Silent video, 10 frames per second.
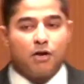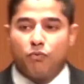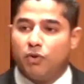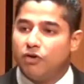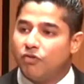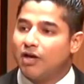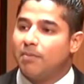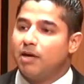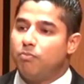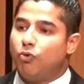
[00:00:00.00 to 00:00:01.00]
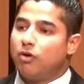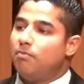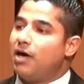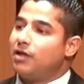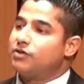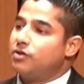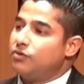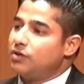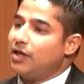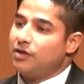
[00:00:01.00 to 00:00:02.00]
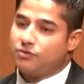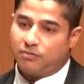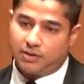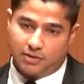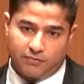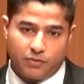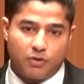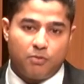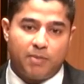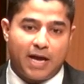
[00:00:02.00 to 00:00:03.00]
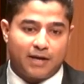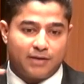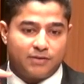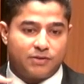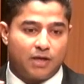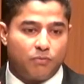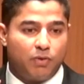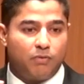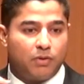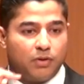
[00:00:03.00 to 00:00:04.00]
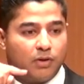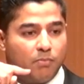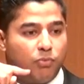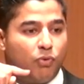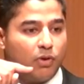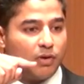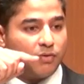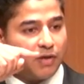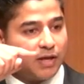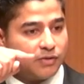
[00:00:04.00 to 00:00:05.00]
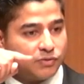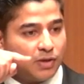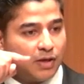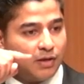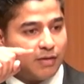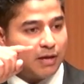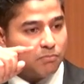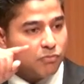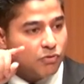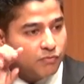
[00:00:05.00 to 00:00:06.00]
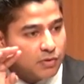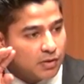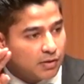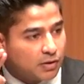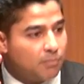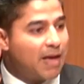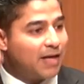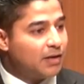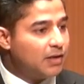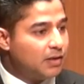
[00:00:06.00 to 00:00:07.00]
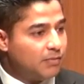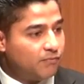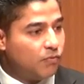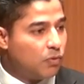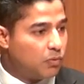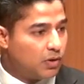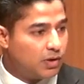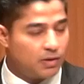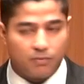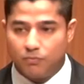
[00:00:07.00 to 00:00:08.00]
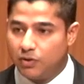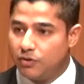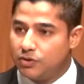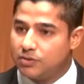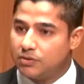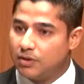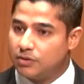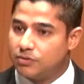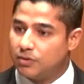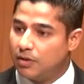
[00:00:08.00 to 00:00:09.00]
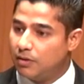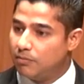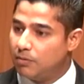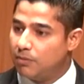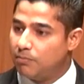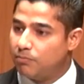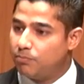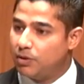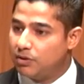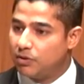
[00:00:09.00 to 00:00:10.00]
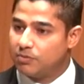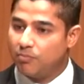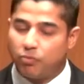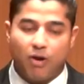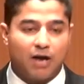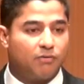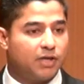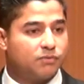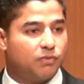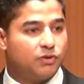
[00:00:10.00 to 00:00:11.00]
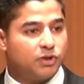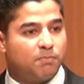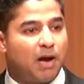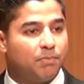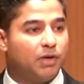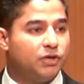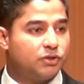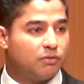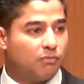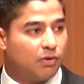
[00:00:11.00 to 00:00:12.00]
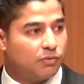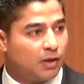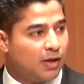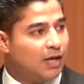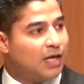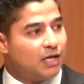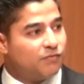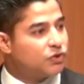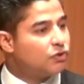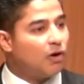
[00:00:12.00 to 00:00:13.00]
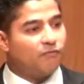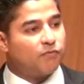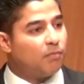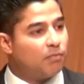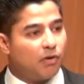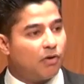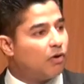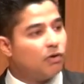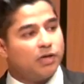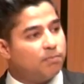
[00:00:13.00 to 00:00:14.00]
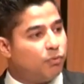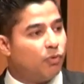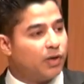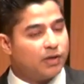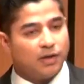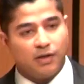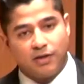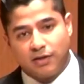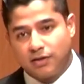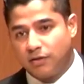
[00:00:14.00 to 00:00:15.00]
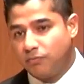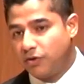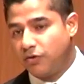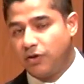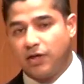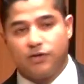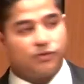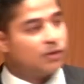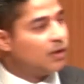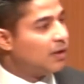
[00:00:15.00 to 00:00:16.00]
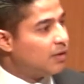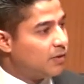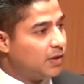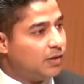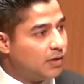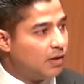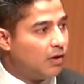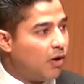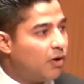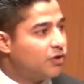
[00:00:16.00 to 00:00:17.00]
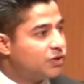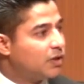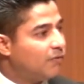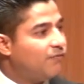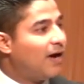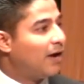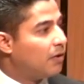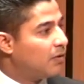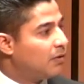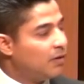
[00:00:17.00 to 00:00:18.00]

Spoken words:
When you think about important milestones in history, if you go back and say, what are the important things that moved humanity forward, whether it's in terms of progress, whether it's population growth, if you start from early point, whether it is the harnessing of fire,